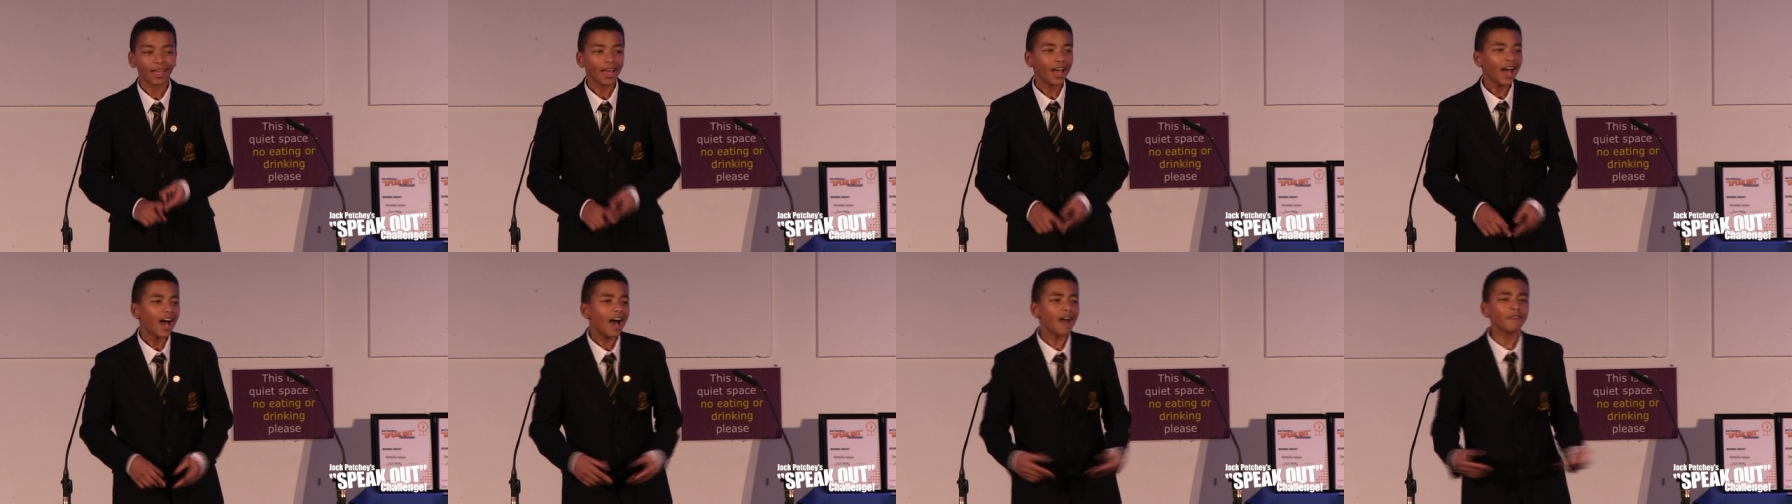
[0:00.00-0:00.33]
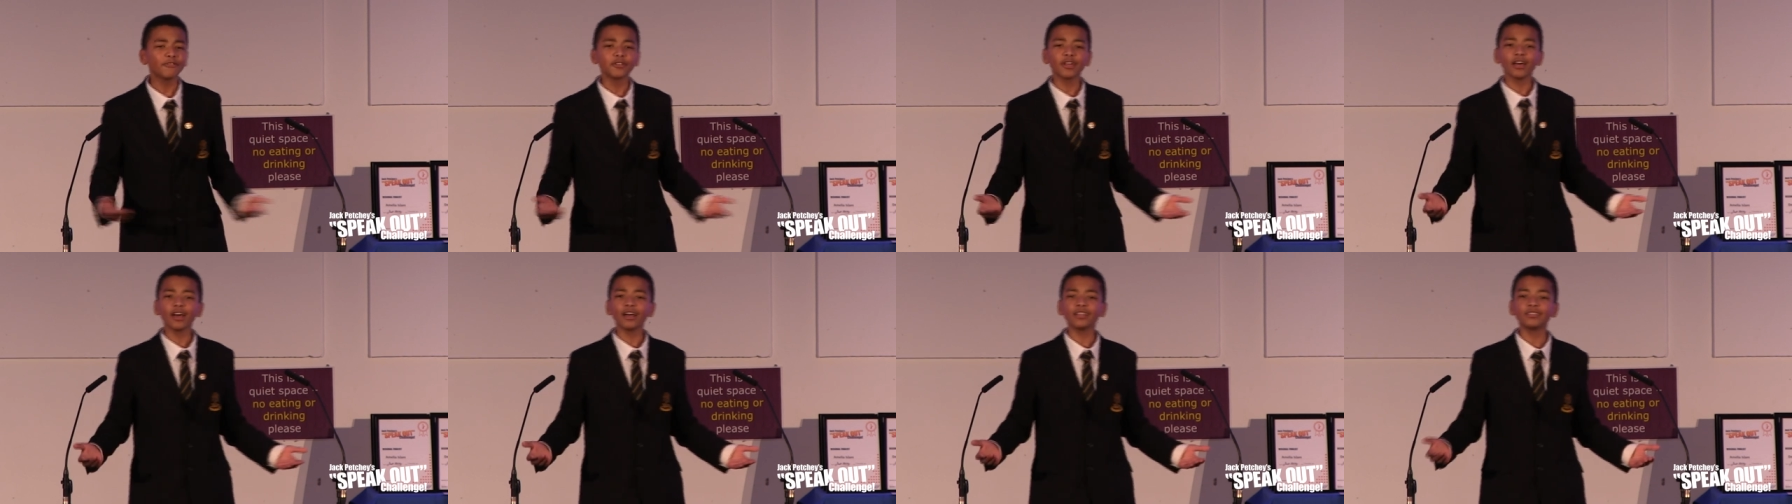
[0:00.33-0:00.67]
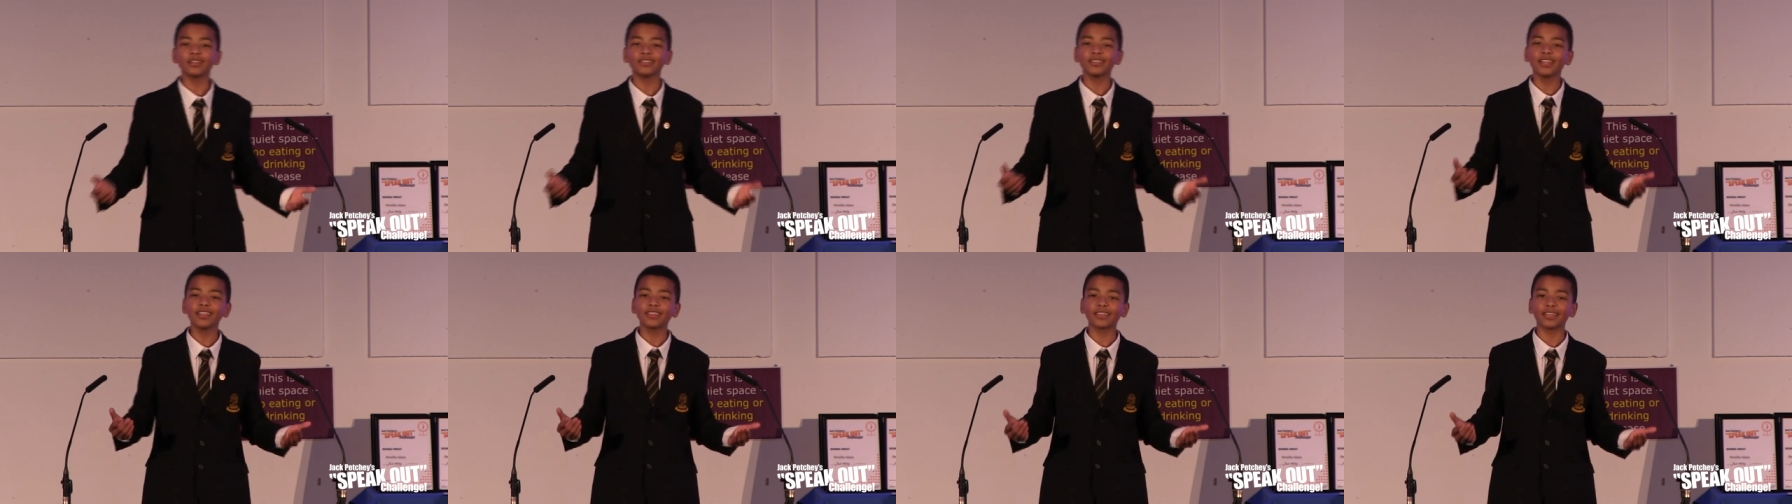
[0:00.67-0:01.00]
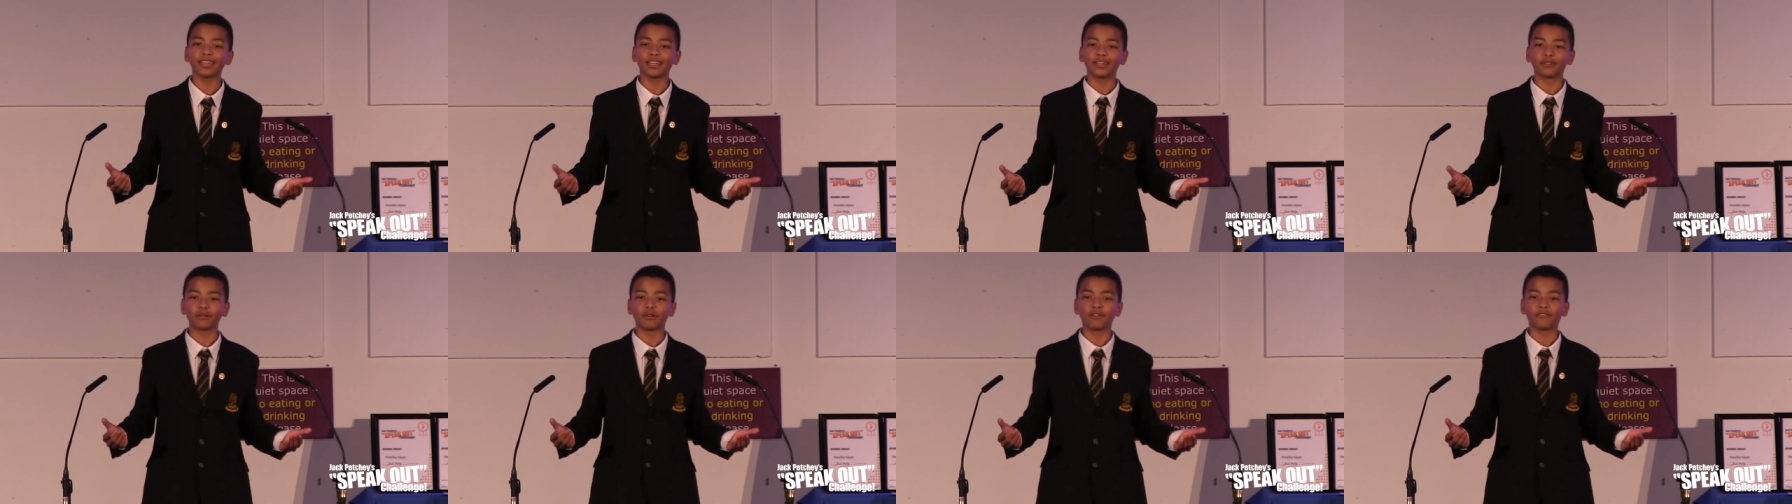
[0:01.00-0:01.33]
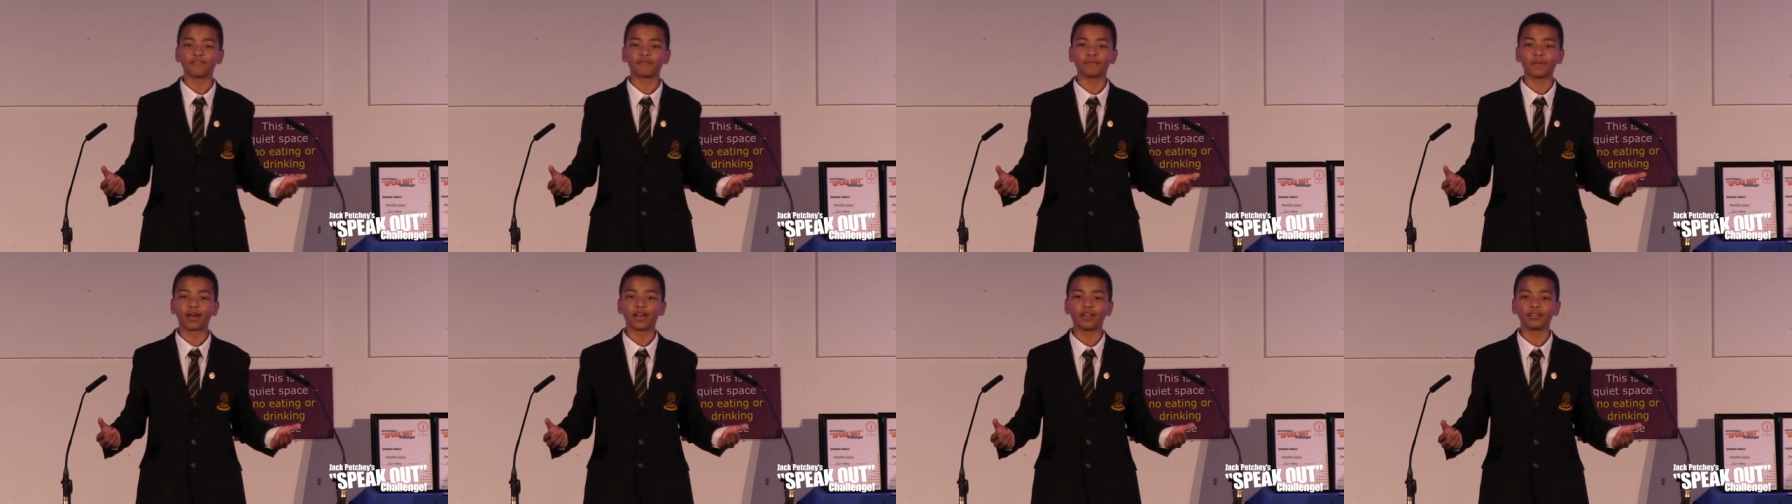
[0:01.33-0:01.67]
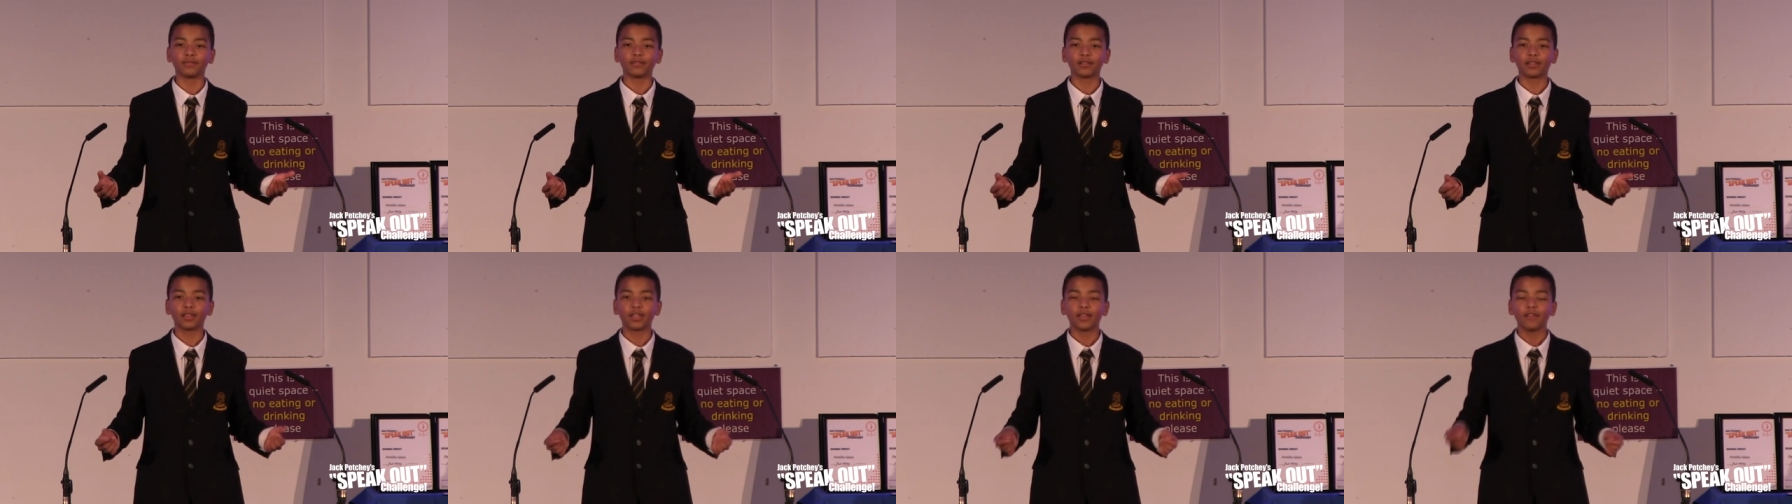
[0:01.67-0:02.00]
Have you heard another hero of mine,
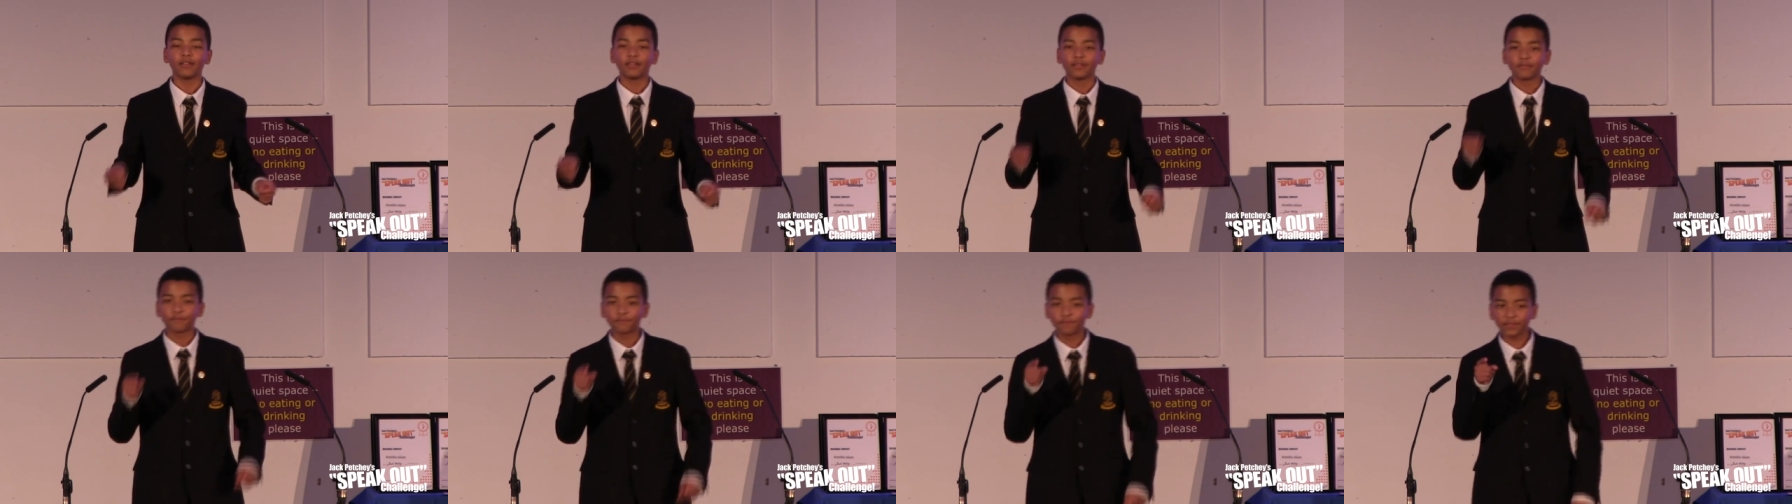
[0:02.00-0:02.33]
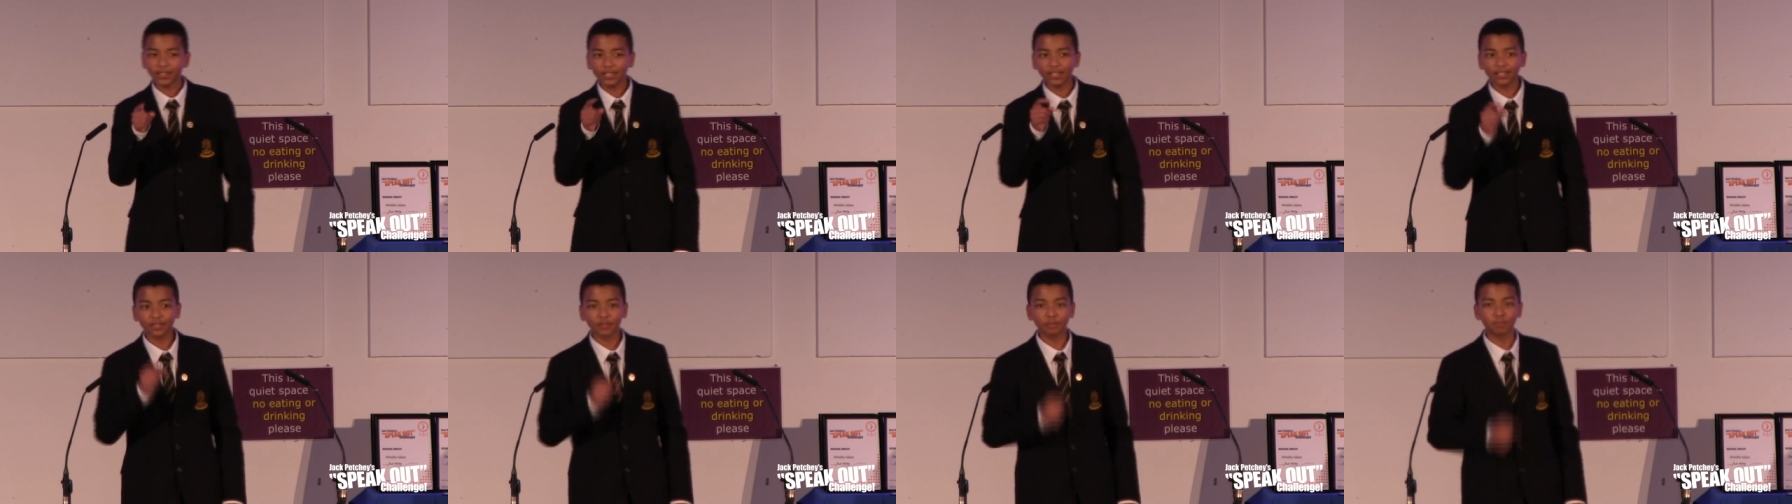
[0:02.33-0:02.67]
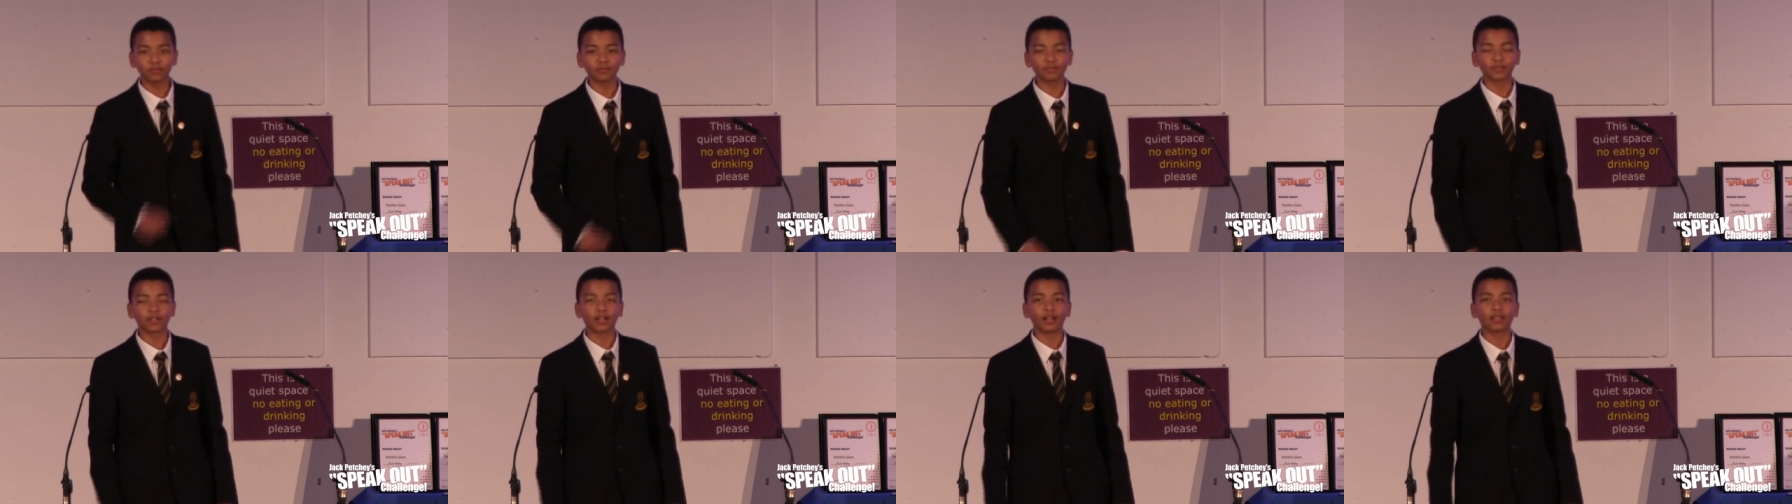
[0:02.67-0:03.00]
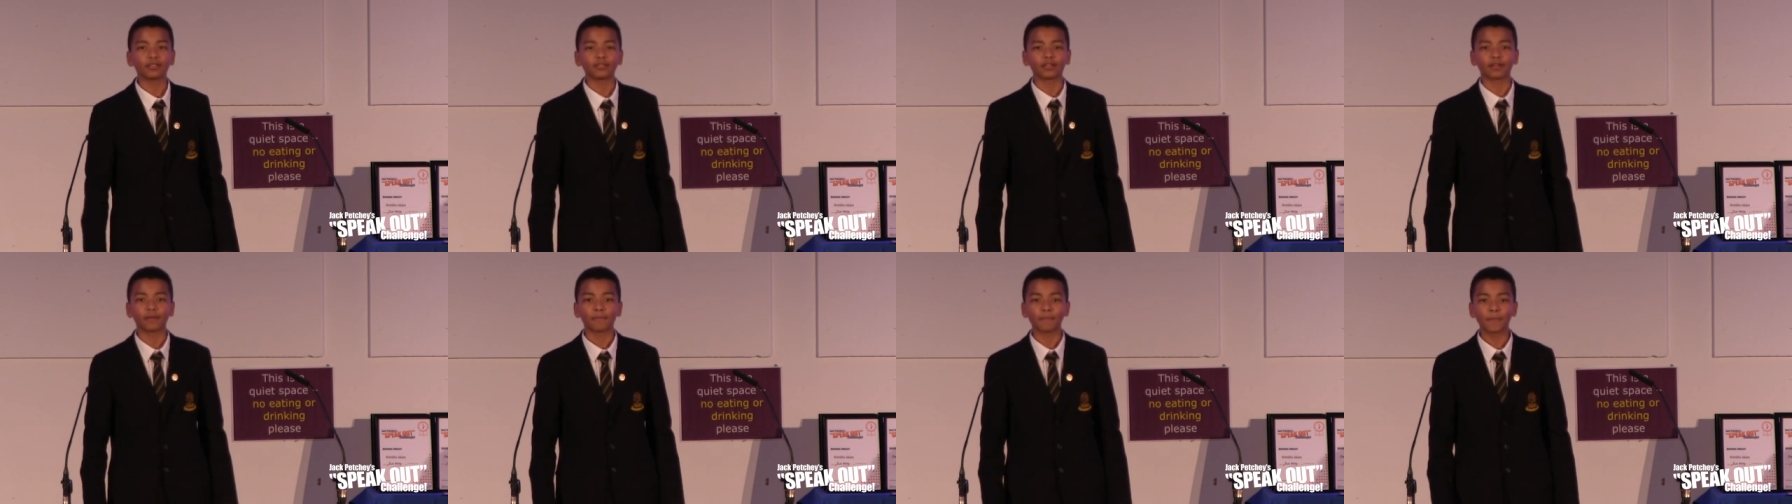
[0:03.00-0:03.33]
Felix Baumgartner?